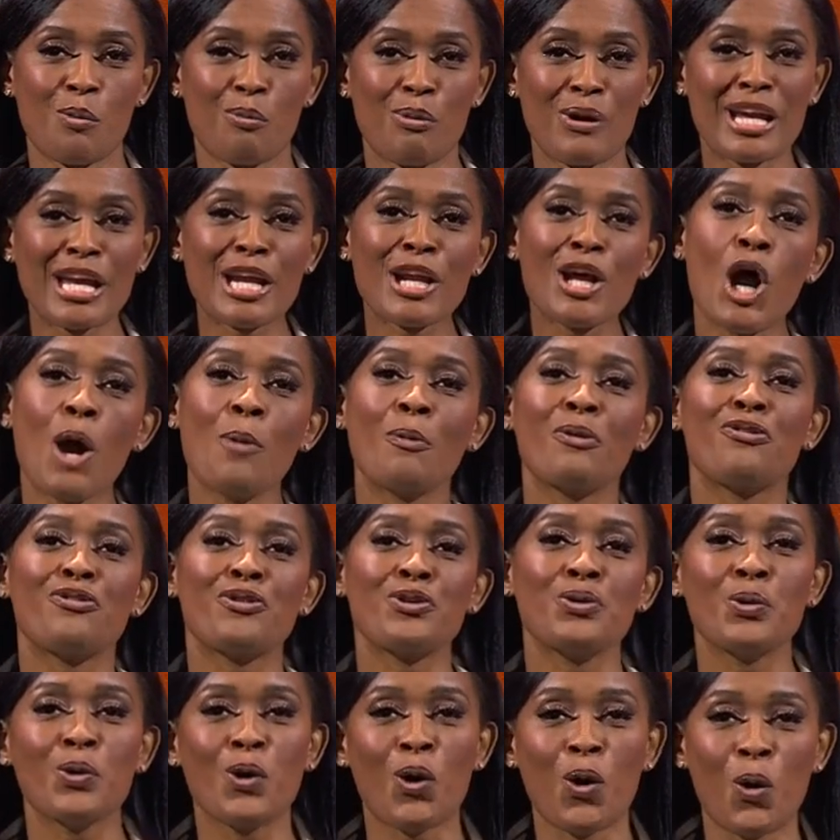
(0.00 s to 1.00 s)
bringing home a
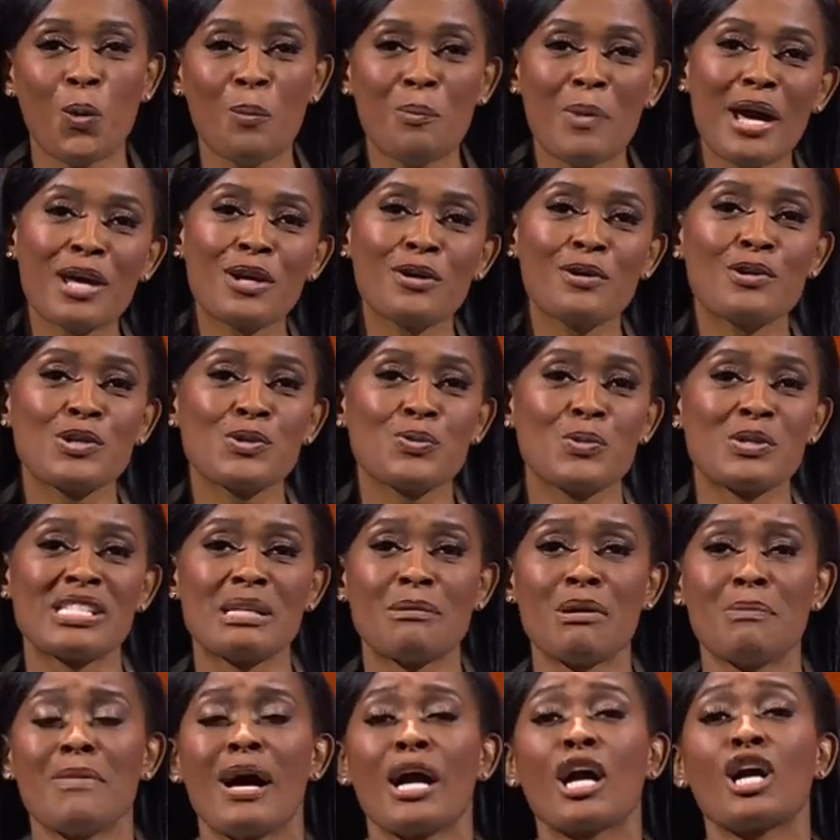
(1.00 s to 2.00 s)
few gold medals with
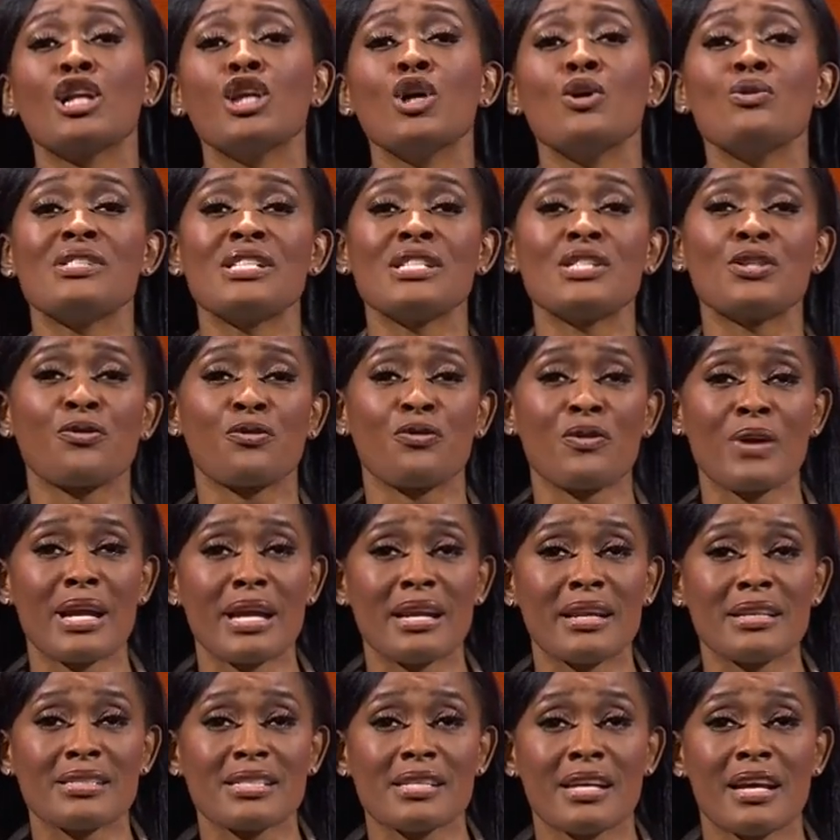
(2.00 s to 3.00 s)
some of my closest
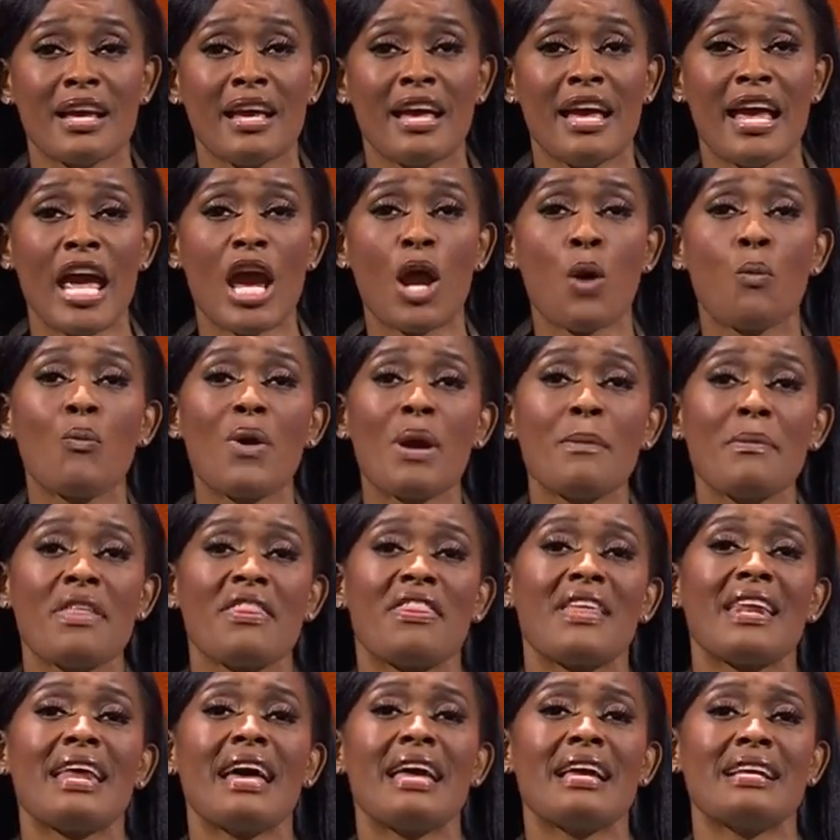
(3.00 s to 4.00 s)
friends and
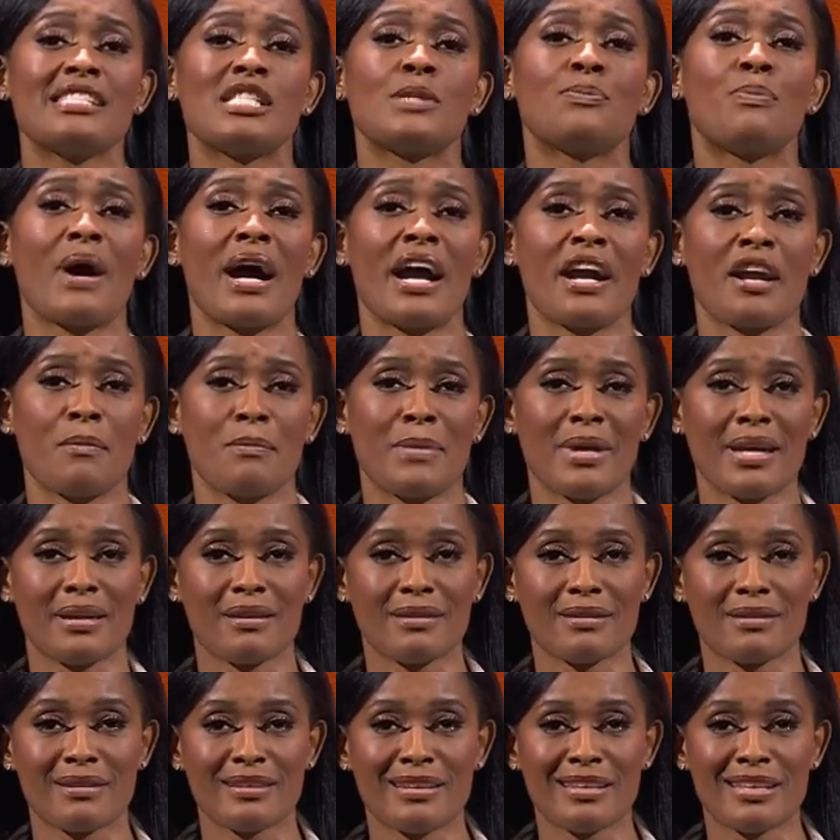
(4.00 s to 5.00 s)
women that inspire
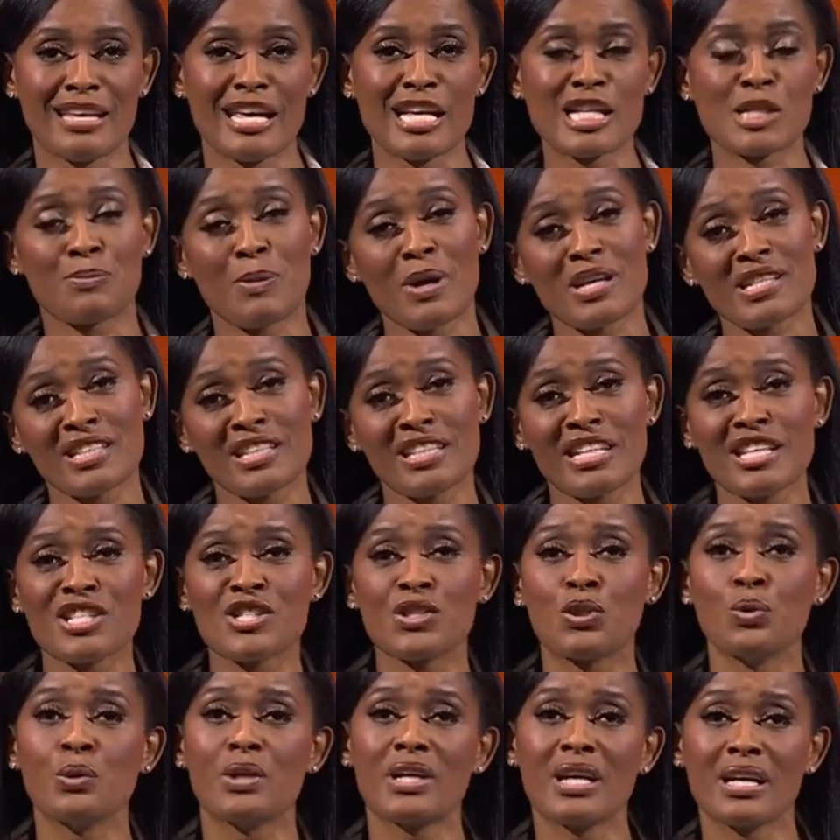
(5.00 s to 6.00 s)
me, especially
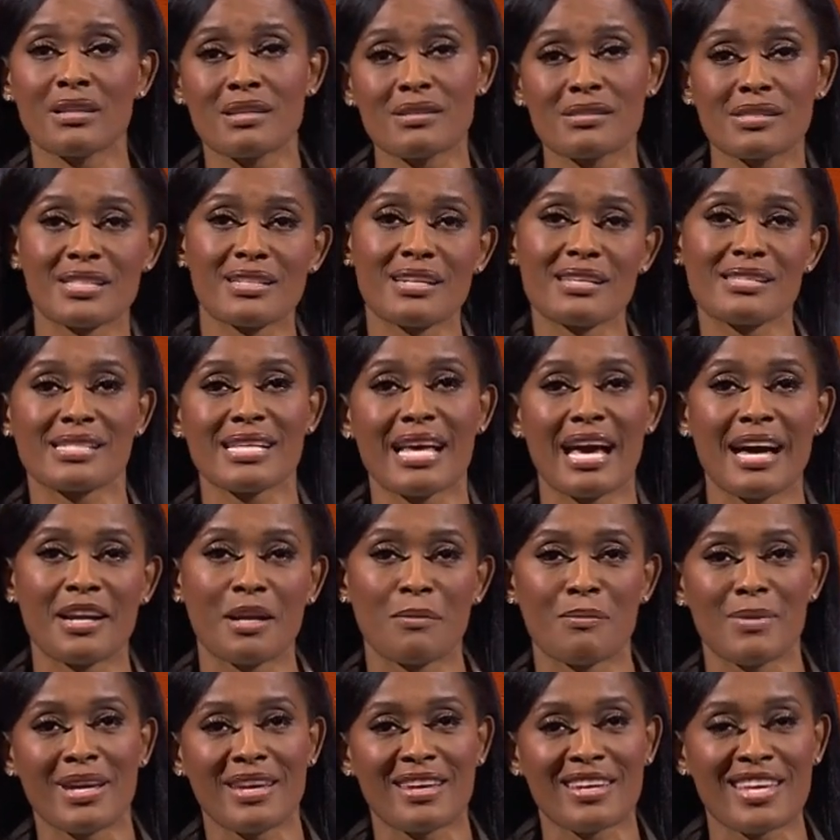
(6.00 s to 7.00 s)
these two killers to the
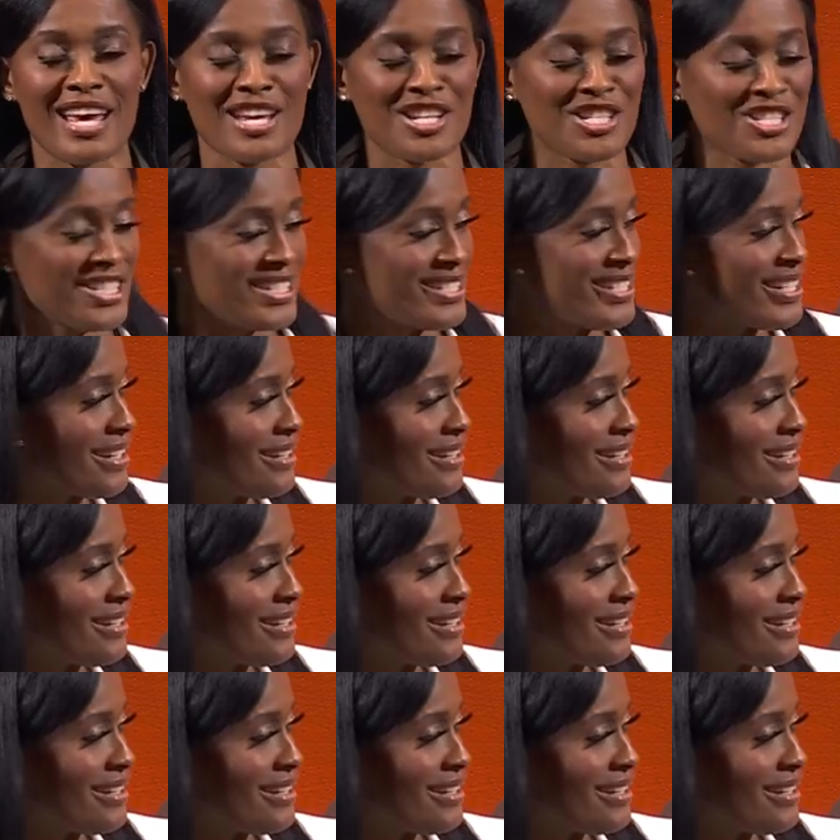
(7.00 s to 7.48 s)
side of me, Ketch and